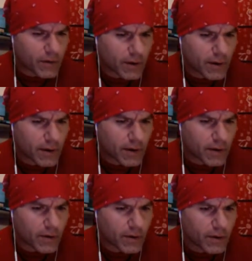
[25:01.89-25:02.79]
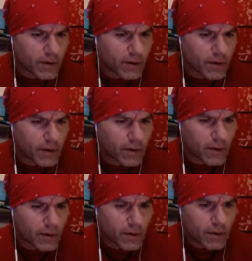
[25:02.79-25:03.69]
a little,
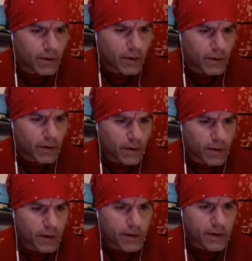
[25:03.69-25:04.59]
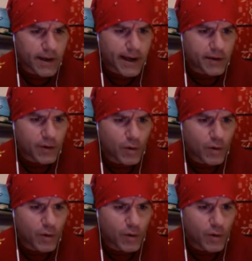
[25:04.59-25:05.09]
this next